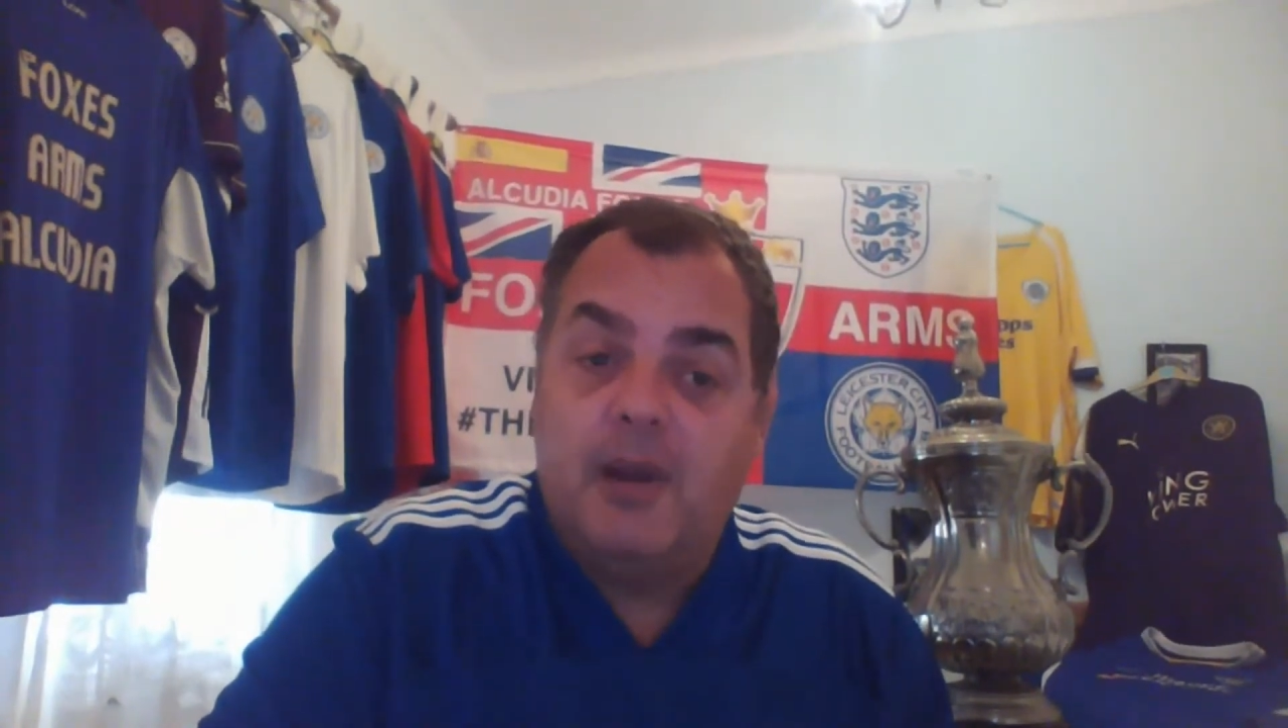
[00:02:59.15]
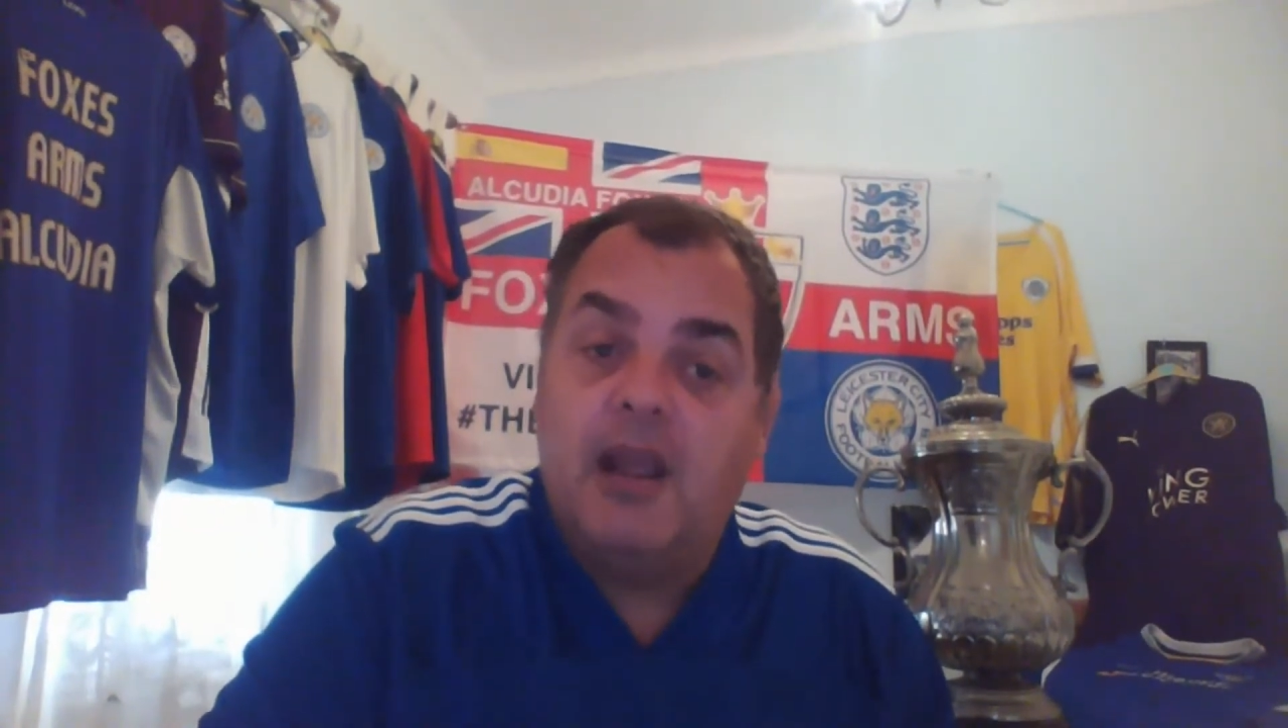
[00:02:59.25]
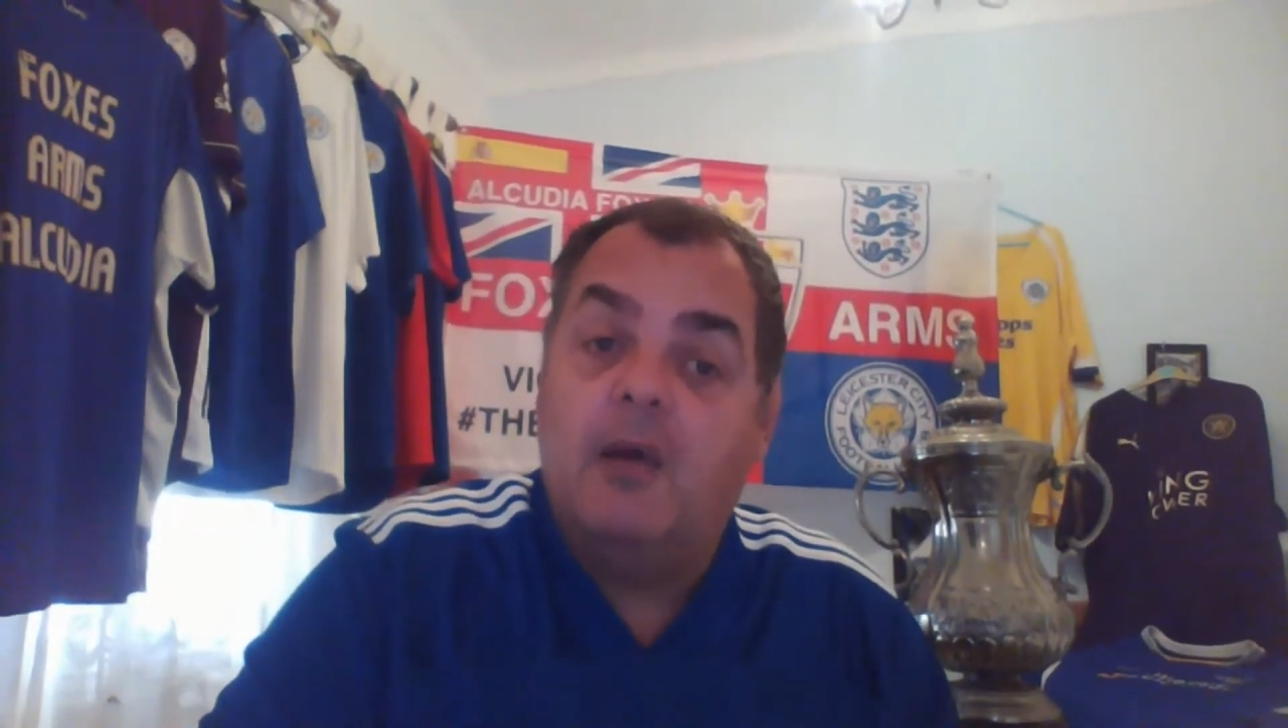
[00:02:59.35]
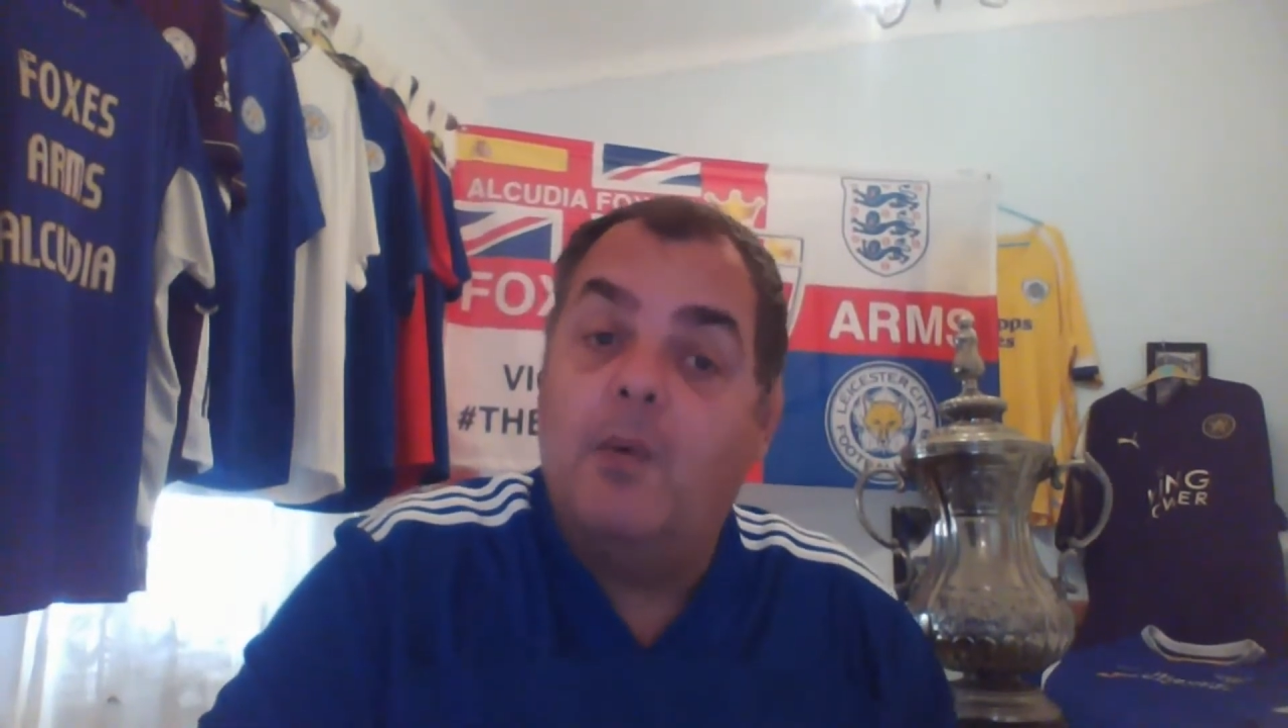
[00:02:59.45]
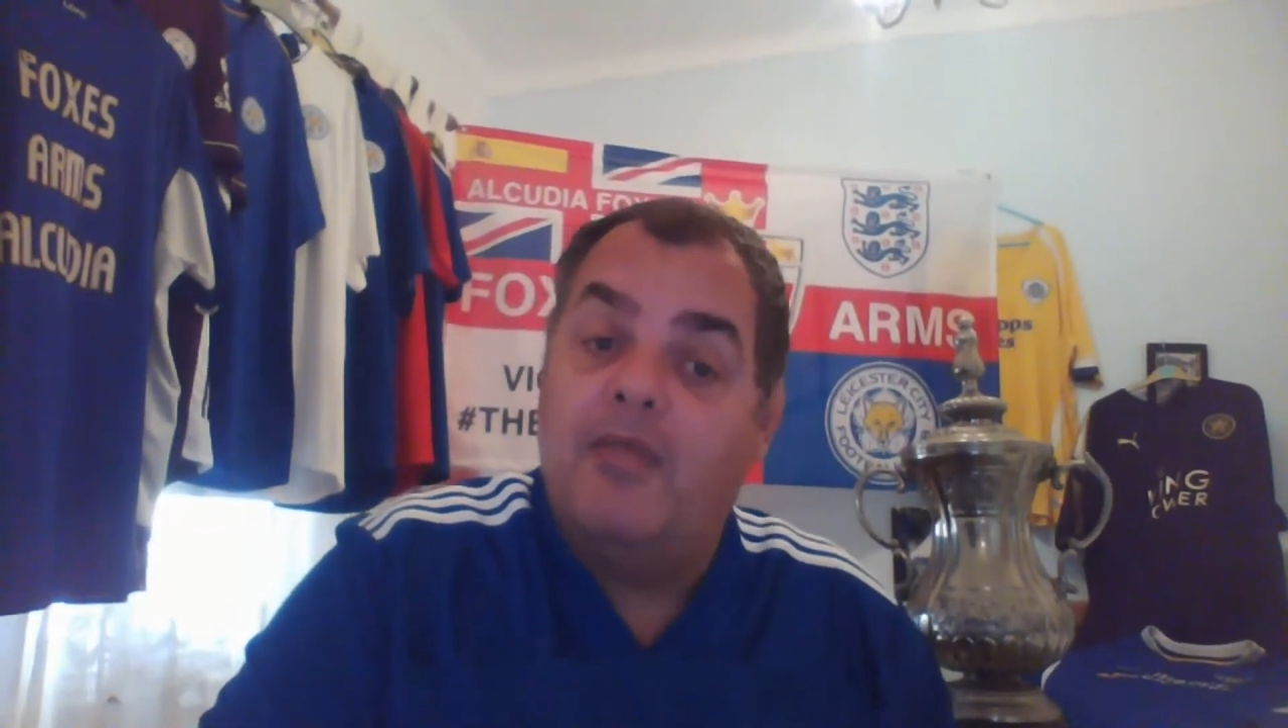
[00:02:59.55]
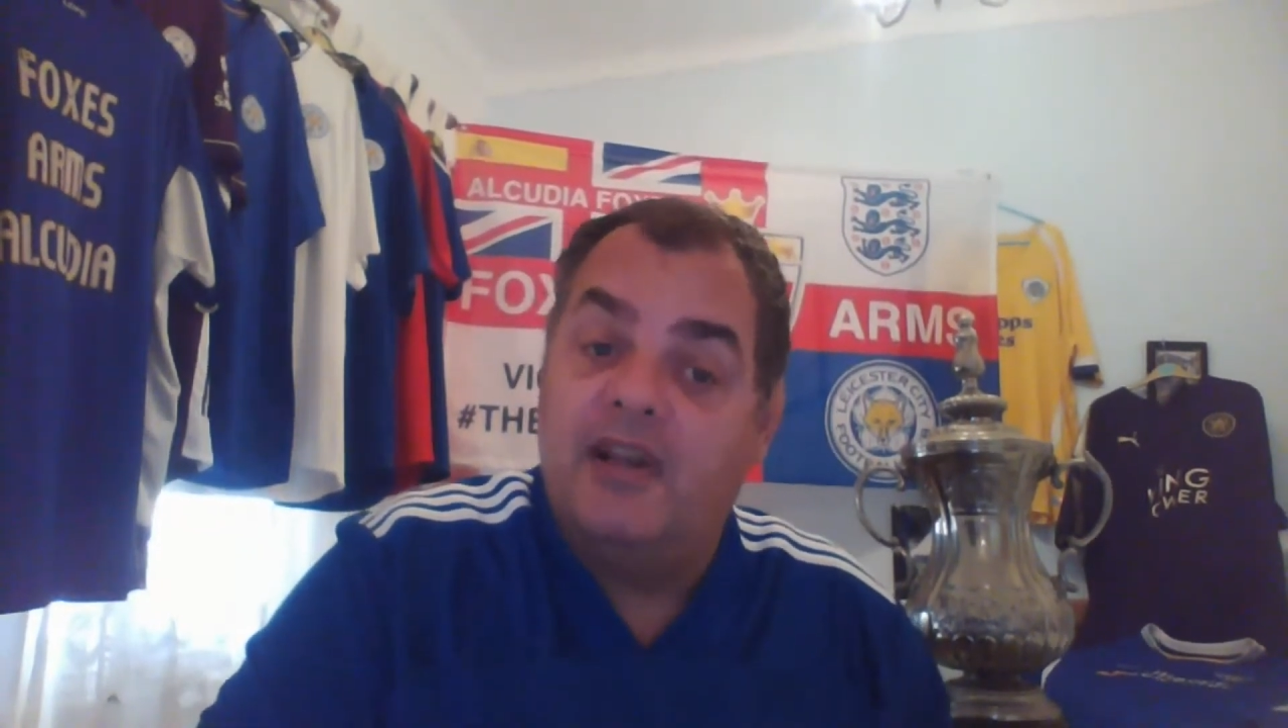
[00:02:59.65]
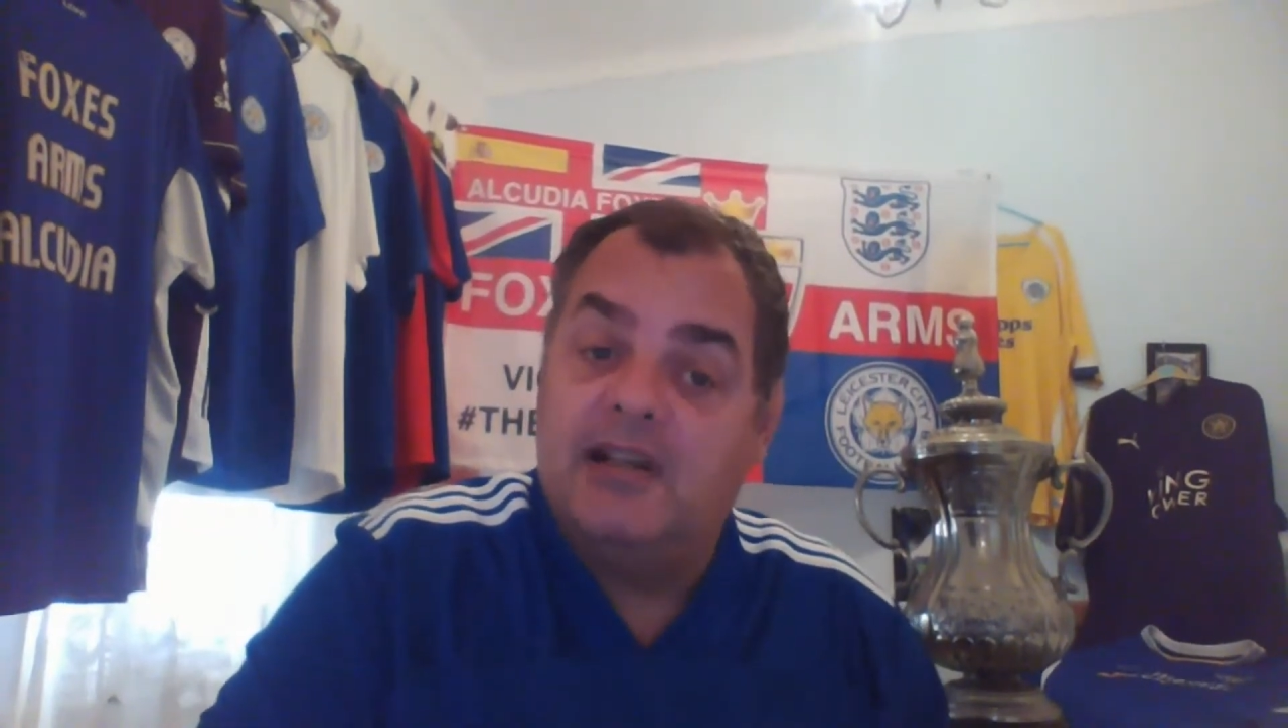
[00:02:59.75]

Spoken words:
minute when this